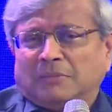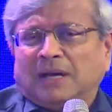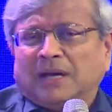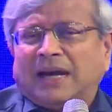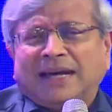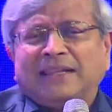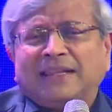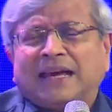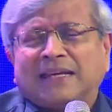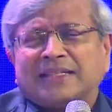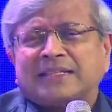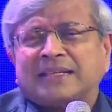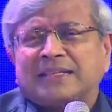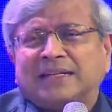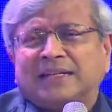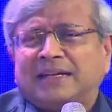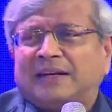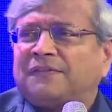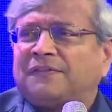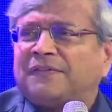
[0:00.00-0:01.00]
I, as I
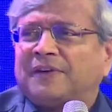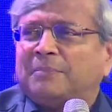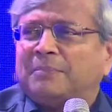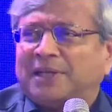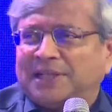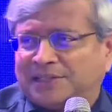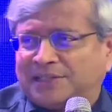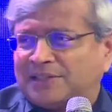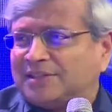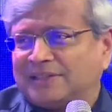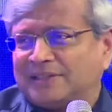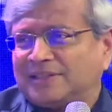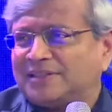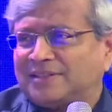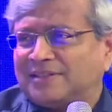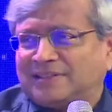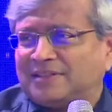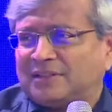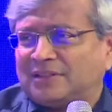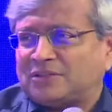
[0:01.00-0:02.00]
said, different
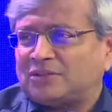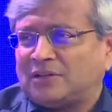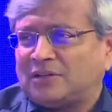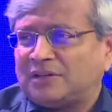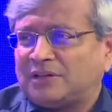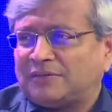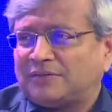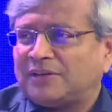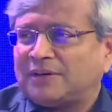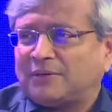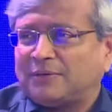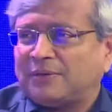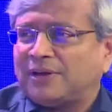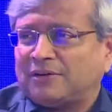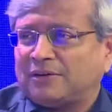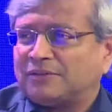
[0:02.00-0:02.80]
measures. That's all, different way of